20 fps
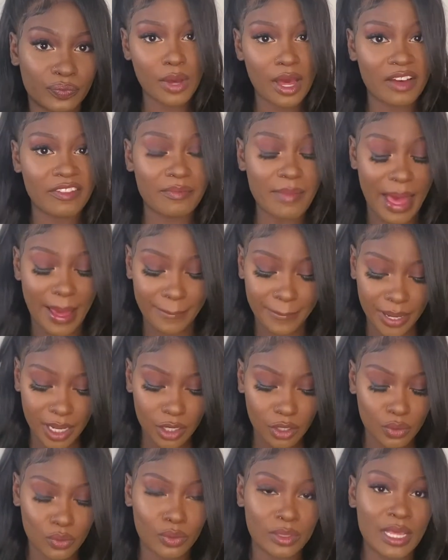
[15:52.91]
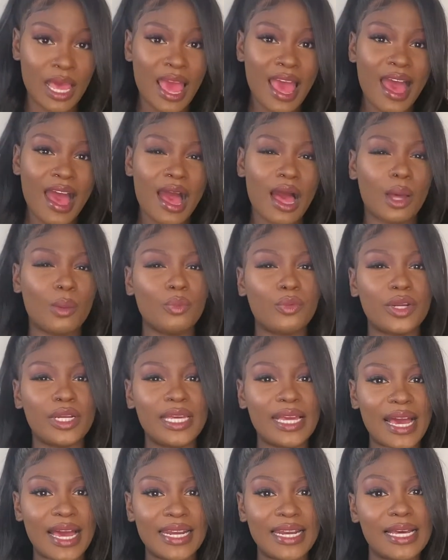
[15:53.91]
of my bundles i'm
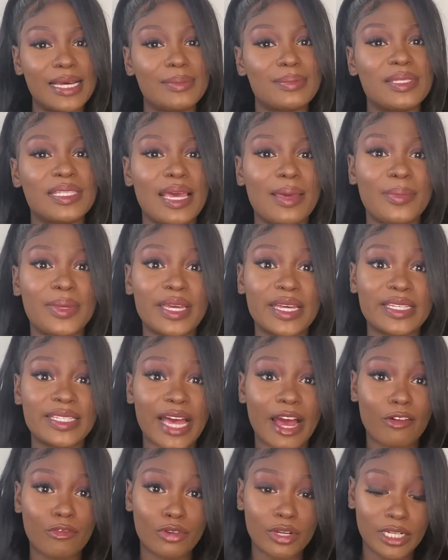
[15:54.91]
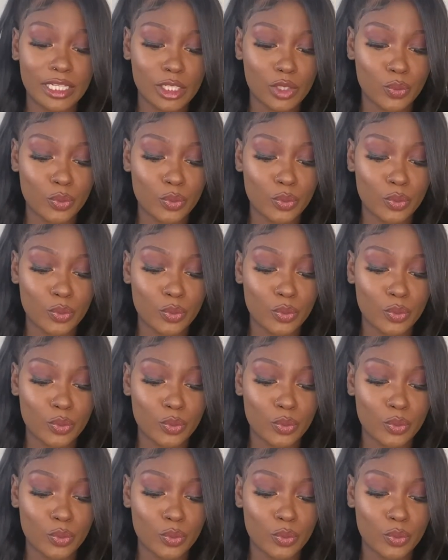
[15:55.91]
really kind of upset because i really